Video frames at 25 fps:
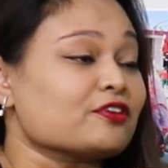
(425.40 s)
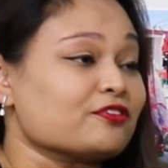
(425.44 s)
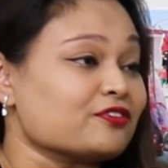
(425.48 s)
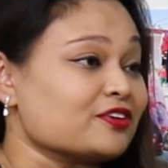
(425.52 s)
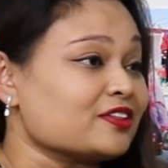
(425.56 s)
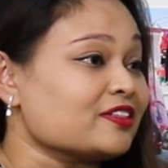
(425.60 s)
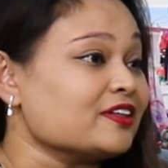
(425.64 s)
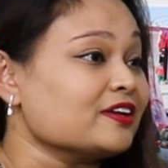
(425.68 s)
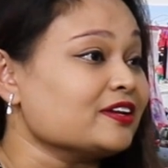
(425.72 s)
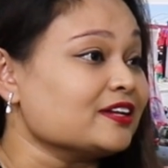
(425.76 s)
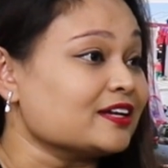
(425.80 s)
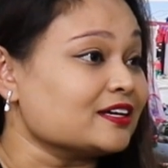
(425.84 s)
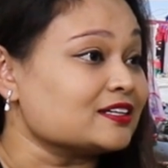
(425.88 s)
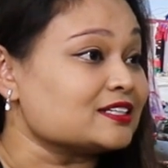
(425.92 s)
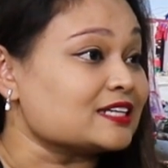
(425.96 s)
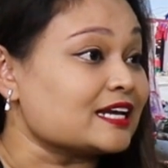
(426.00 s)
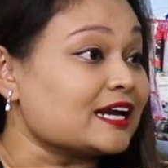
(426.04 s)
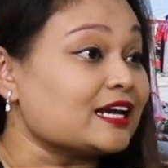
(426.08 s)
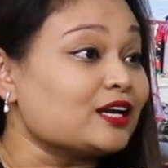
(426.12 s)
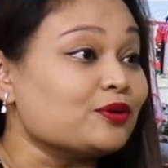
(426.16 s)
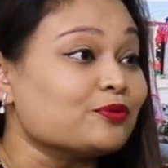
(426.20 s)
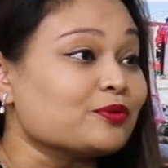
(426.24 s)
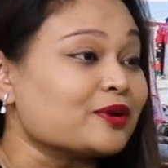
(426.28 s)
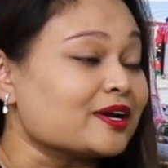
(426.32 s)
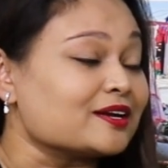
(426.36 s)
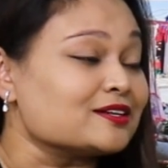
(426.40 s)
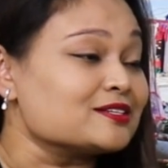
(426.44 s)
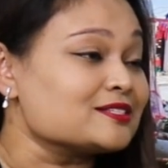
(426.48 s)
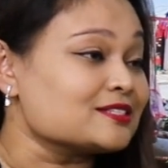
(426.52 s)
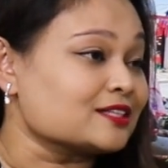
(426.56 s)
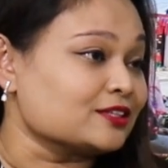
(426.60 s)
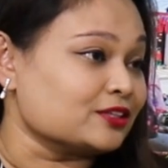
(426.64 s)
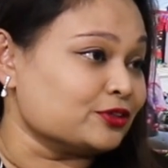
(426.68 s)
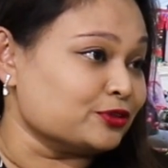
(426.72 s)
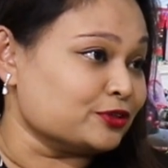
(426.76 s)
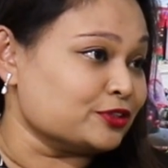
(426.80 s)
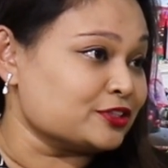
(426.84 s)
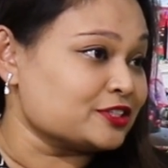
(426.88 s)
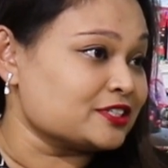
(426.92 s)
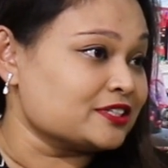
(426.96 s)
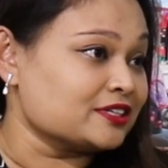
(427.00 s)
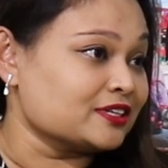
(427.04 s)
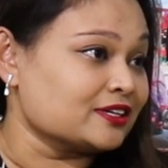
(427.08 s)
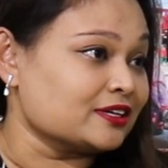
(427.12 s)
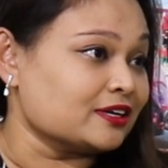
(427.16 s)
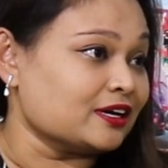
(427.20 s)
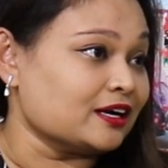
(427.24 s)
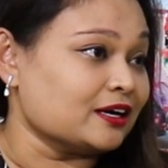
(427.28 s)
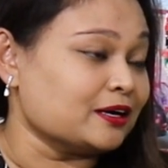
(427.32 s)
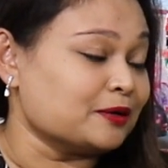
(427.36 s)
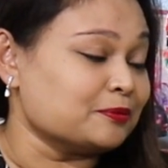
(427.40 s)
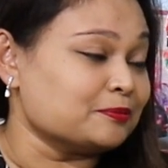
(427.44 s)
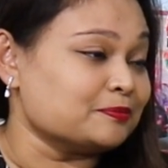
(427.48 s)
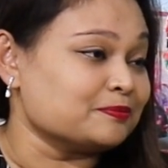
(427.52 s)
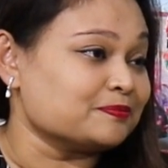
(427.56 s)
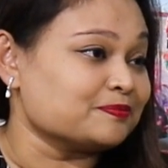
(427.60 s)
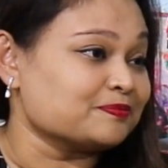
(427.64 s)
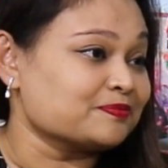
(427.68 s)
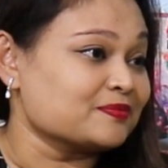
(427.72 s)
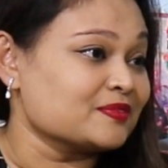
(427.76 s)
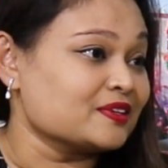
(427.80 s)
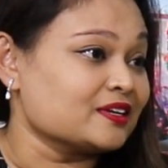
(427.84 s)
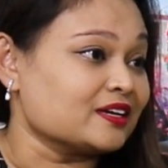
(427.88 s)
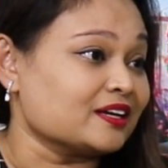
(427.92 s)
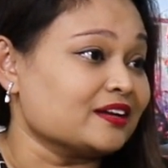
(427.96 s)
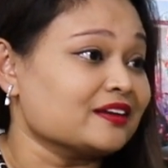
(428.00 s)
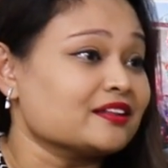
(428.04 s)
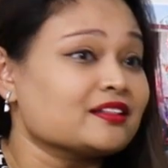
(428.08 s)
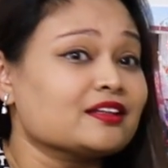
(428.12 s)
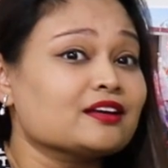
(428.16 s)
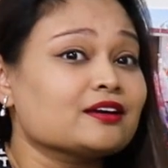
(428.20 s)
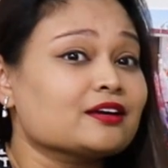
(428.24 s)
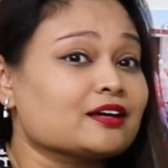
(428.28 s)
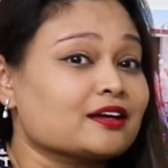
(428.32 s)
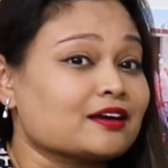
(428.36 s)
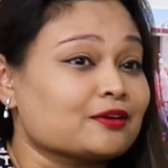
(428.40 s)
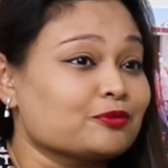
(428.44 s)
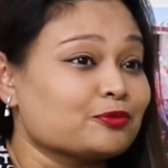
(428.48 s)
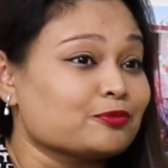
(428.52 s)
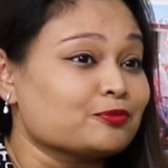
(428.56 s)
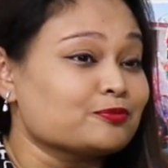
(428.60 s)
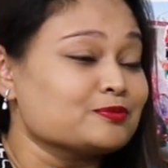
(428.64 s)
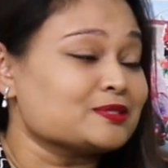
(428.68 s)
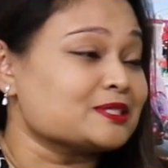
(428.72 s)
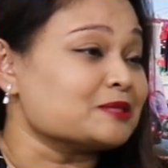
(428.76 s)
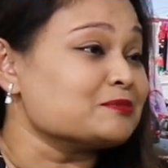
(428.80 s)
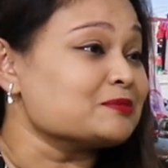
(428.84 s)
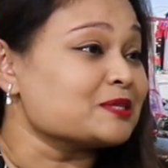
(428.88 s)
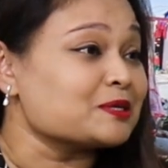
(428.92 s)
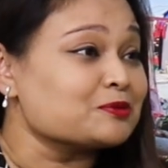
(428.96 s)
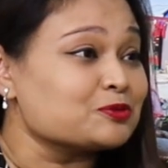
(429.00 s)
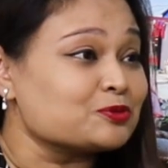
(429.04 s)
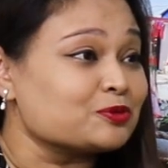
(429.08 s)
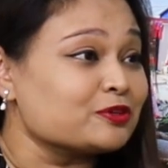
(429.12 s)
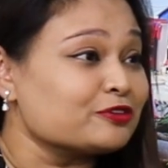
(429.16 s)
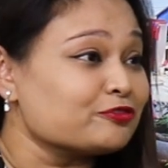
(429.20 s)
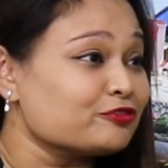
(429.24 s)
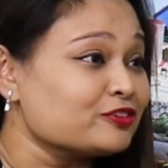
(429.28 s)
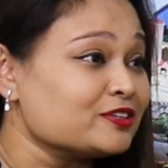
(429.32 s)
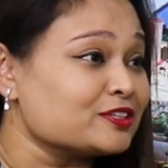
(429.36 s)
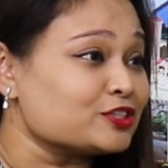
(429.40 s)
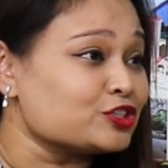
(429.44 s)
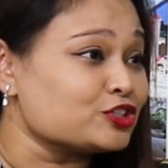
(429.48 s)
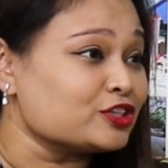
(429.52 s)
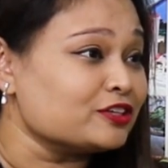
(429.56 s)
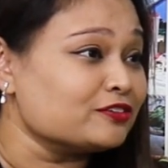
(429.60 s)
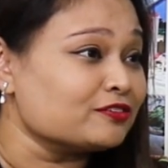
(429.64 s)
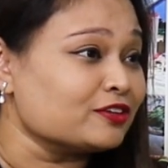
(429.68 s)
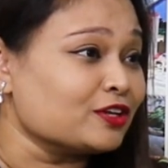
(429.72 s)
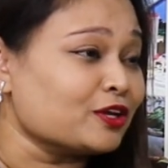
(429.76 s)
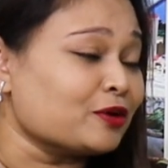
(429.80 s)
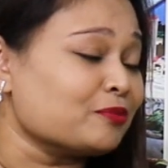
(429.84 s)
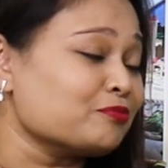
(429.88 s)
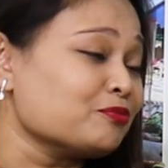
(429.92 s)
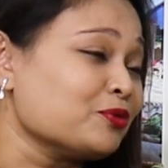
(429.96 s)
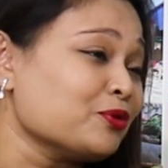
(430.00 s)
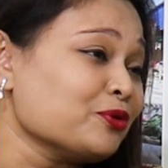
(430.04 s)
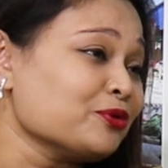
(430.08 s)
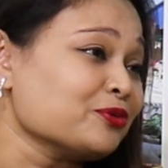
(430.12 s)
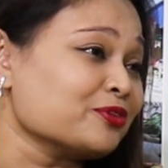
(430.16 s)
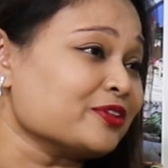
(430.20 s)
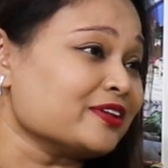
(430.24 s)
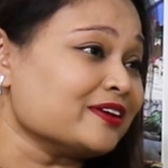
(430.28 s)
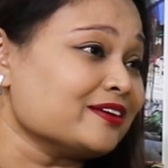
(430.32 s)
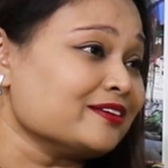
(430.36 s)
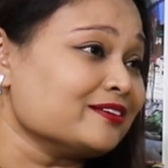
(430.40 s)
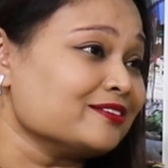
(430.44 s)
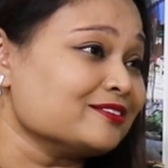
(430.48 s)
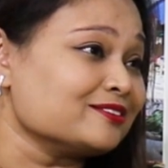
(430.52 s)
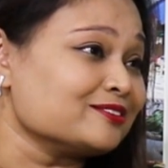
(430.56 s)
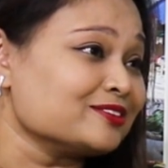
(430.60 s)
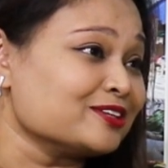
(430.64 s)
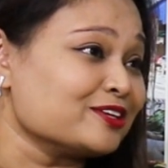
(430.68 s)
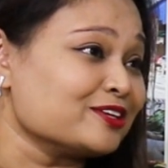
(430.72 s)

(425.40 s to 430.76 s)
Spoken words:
everything that anyone else could. And I think sometimes we even achieve a lot more than